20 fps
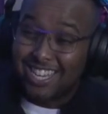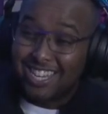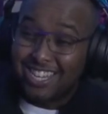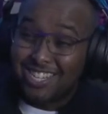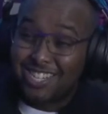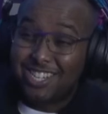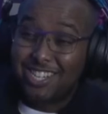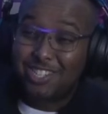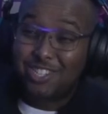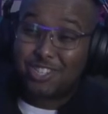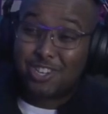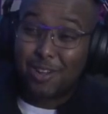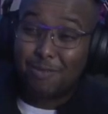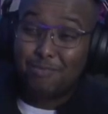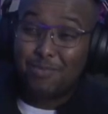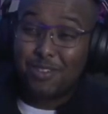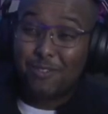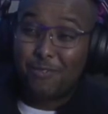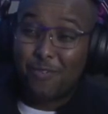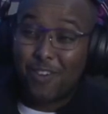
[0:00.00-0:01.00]
She
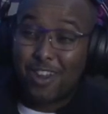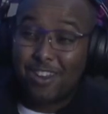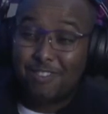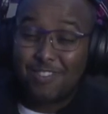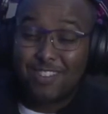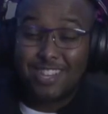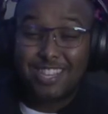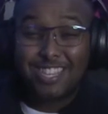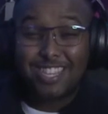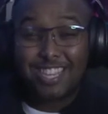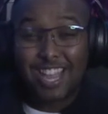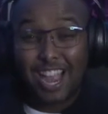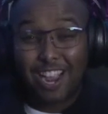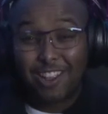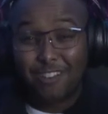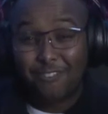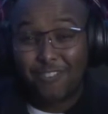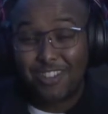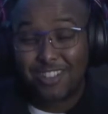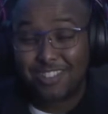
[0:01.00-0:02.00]
jumped in front of it and
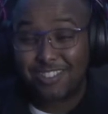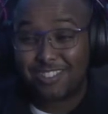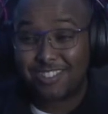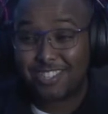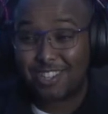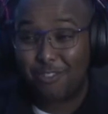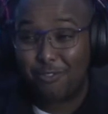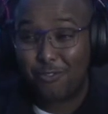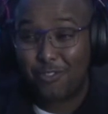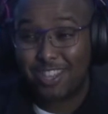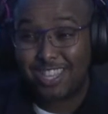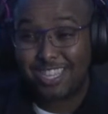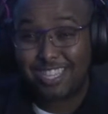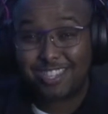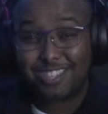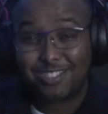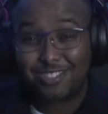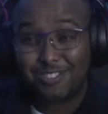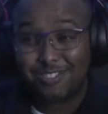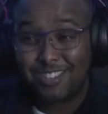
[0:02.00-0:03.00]
sacrificed herself for this
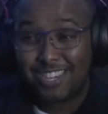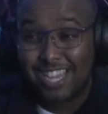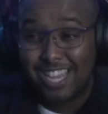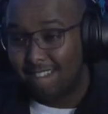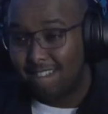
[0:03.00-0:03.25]
dude?